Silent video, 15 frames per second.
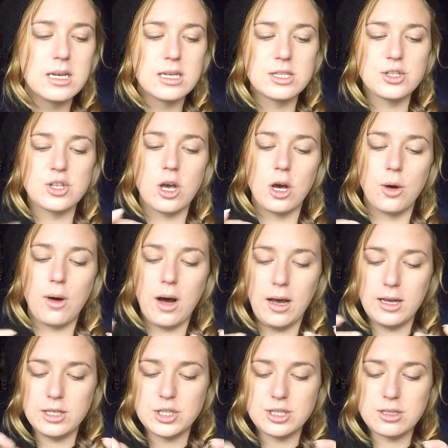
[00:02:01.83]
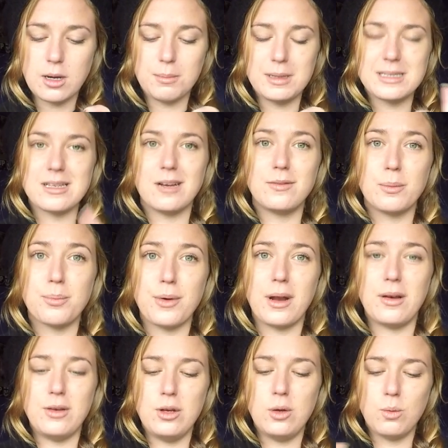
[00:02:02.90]
So I just got myself a
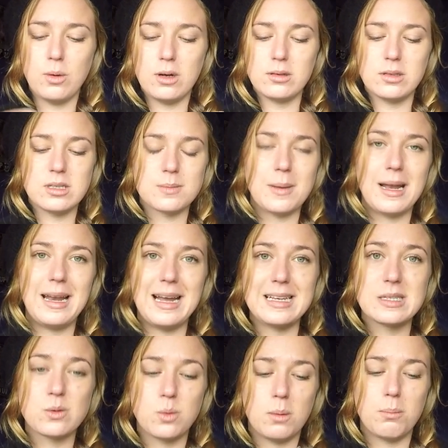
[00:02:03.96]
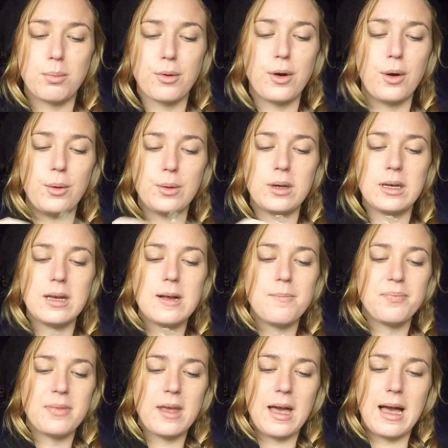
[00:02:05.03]
brand new one because my last one broke.
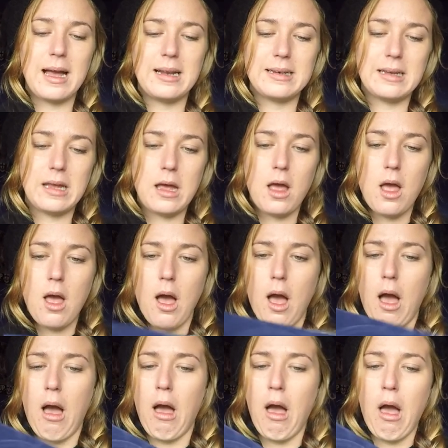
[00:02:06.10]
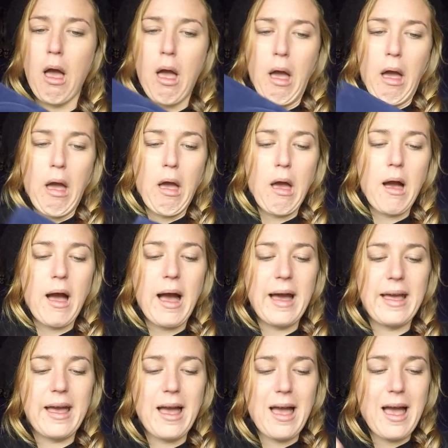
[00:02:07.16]
And
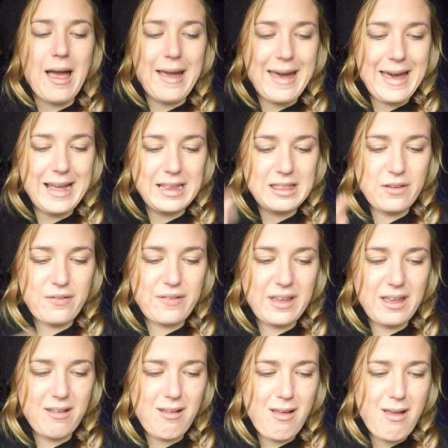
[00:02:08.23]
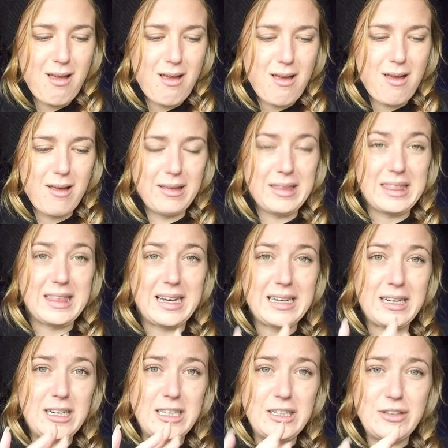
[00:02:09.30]
I hate the feel. That
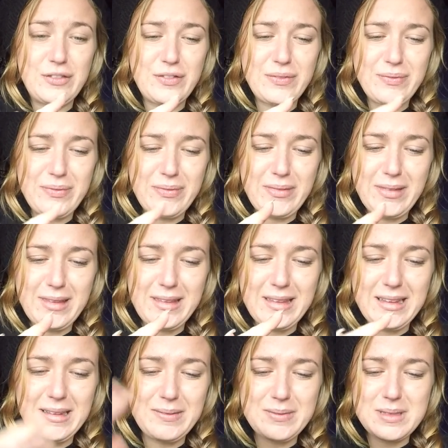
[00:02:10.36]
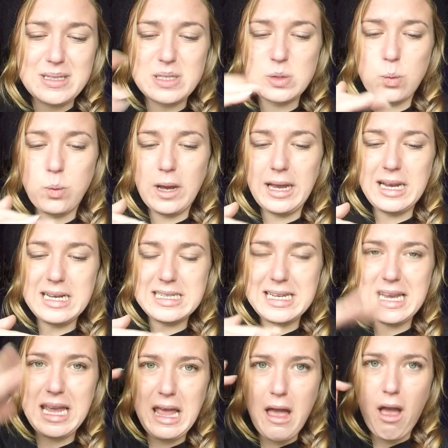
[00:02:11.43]
kind of
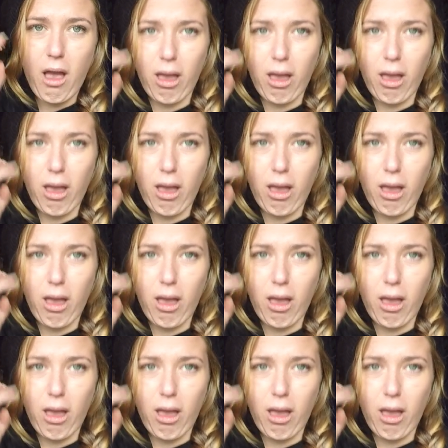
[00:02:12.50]
suede-y.